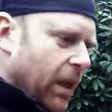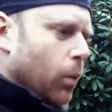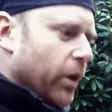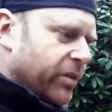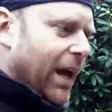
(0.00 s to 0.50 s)
It
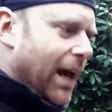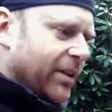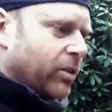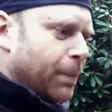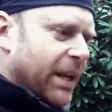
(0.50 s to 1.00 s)
was uh,
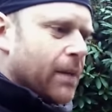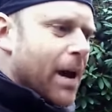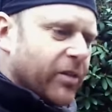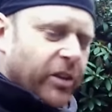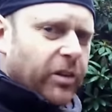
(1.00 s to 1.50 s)
spinning
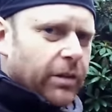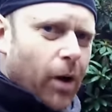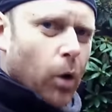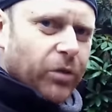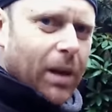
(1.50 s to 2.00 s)
about 60
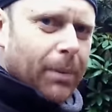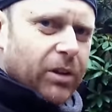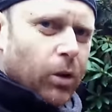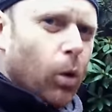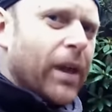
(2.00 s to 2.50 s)
volts up
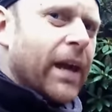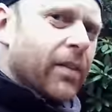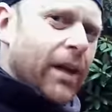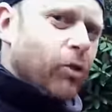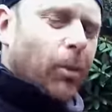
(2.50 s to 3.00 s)
until then,
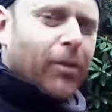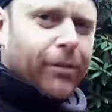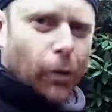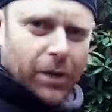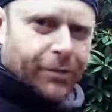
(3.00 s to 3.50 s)
that dropped up to
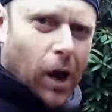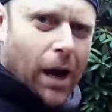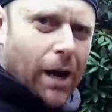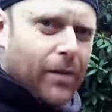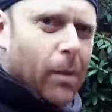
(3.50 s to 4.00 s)

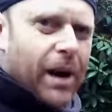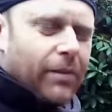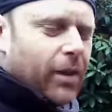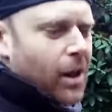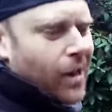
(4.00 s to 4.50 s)
45. It might
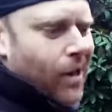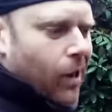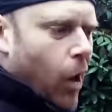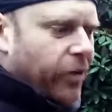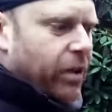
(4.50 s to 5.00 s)
have
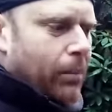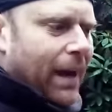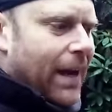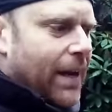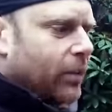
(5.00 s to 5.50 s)
lost some
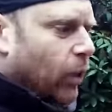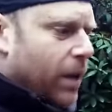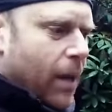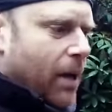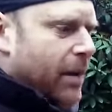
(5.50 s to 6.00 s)
blades or
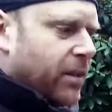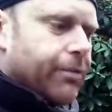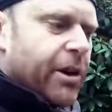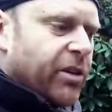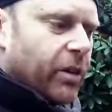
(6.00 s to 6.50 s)
there might have been some
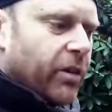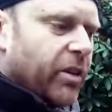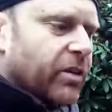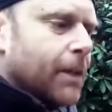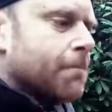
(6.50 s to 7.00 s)
friction in the
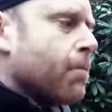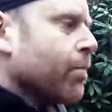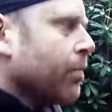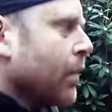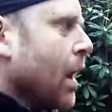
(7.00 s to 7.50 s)
system.
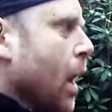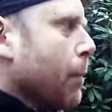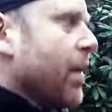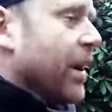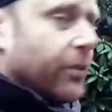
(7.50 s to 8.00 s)

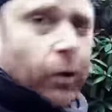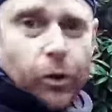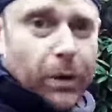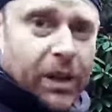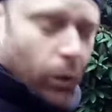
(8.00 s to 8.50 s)
And then as soon
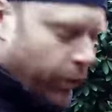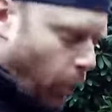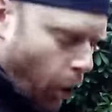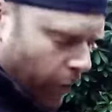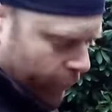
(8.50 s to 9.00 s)
as we killed the
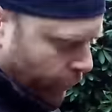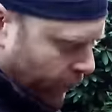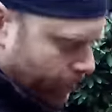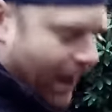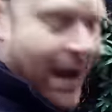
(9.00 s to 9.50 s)
water and took
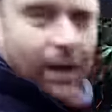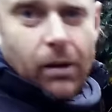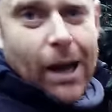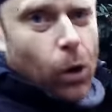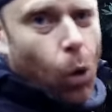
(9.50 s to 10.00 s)
it apart,
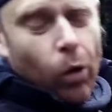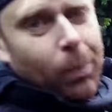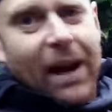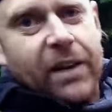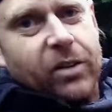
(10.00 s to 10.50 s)
like all the
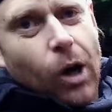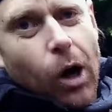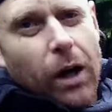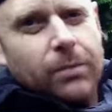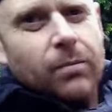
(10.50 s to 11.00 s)
blades are
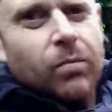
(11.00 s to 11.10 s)
gone.